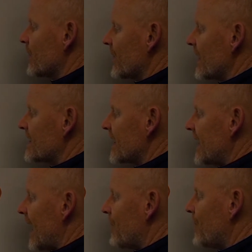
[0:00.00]
will then
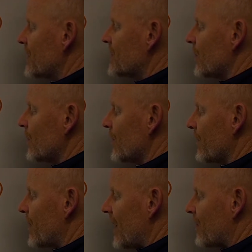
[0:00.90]
send output to the
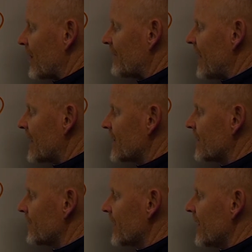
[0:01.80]
proper
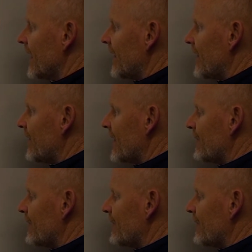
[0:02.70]
effector, and then the